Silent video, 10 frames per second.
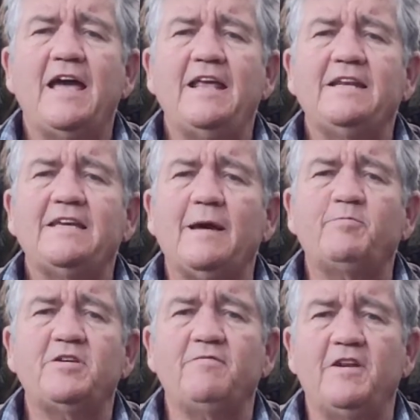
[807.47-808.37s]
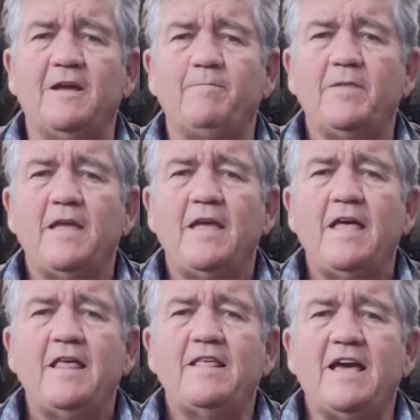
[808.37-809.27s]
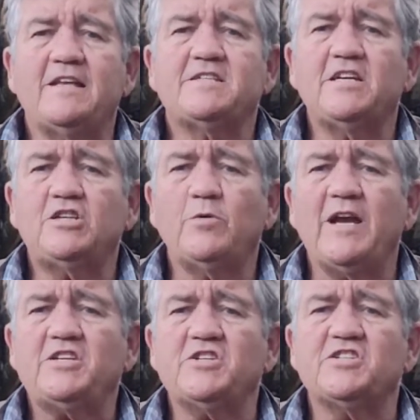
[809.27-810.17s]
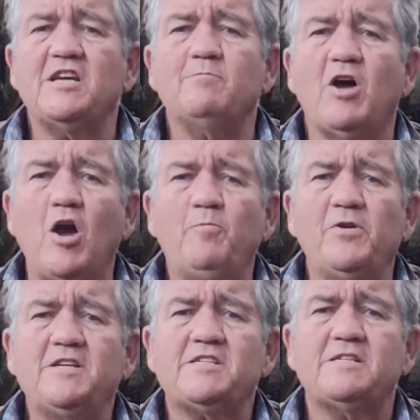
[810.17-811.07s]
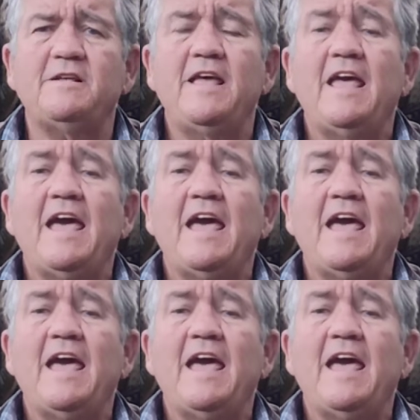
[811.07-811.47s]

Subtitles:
in captivity. Their situation seemed hopeless,